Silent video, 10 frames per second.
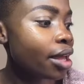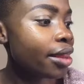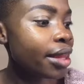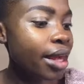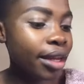
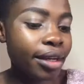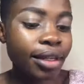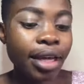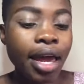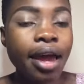And
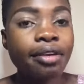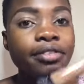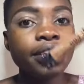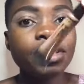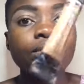then I
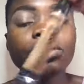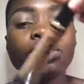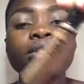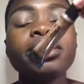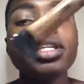have a new
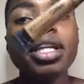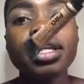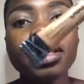concealer